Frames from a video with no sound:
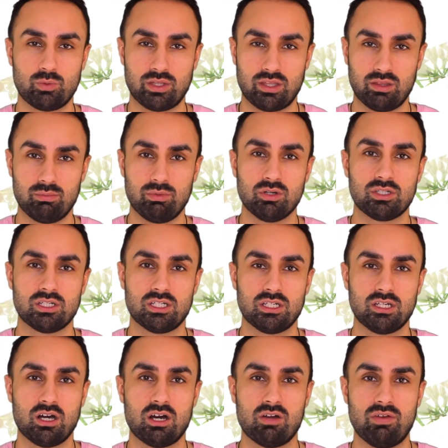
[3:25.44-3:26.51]
within the
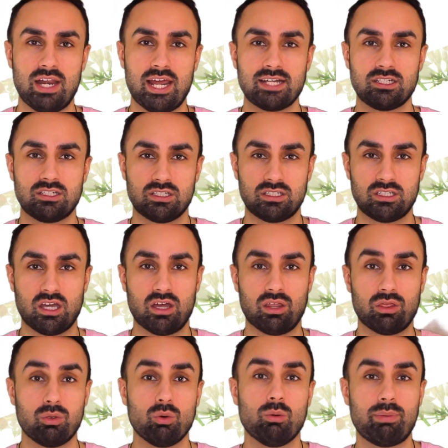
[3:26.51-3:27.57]
body are related to
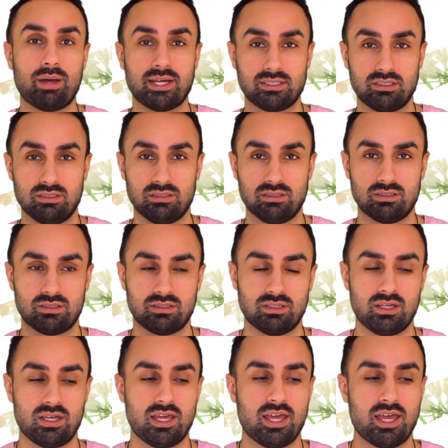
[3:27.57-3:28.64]
certain thought patterns.
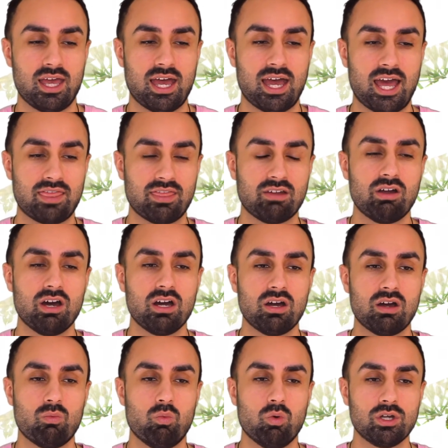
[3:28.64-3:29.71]
And there
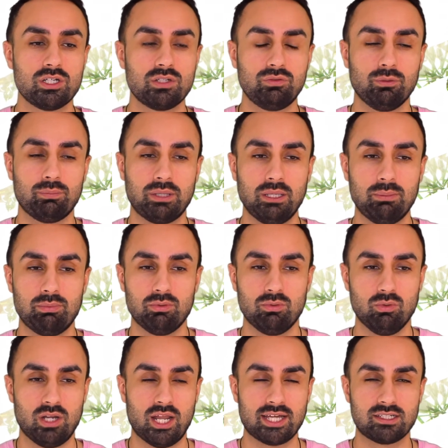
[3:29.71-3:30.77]
are wonderful
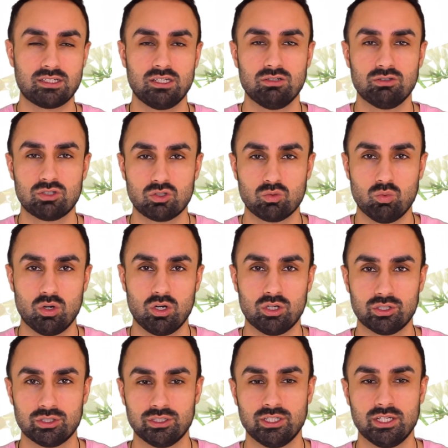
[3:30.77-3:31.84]
people like Teal
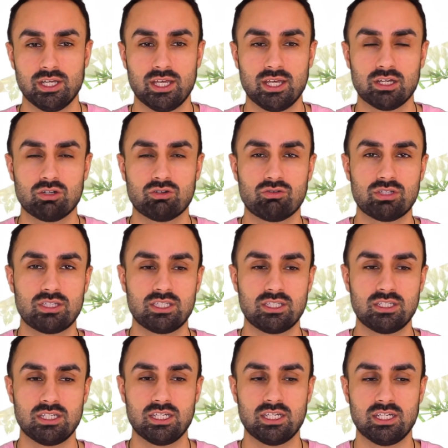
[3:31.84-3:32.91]
Swan,
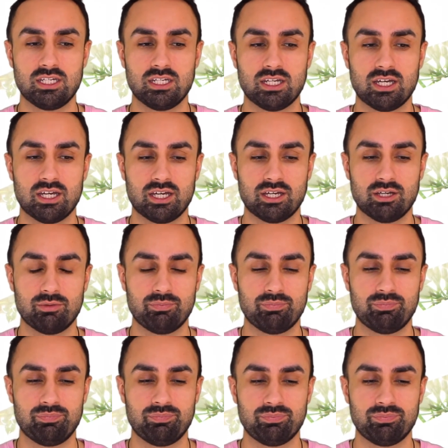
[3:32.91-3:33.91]
Christine, I